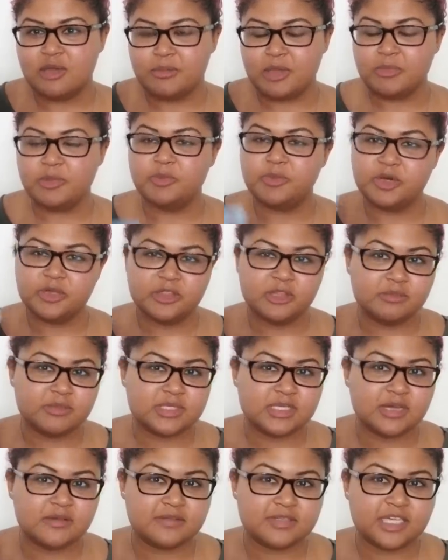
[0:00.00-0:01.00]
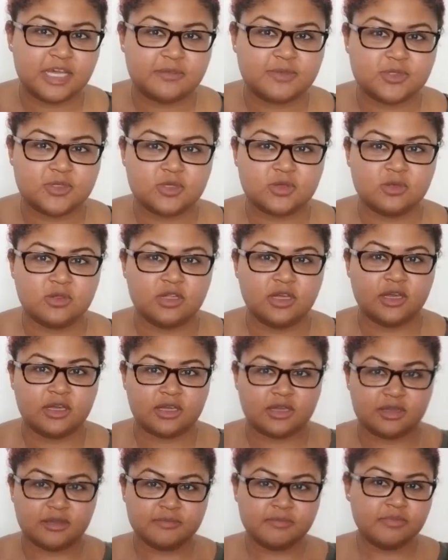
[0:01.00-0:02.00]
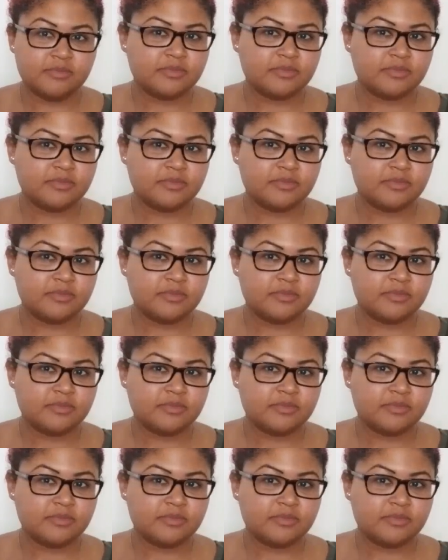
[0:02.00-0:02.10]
maybe build themselves up to look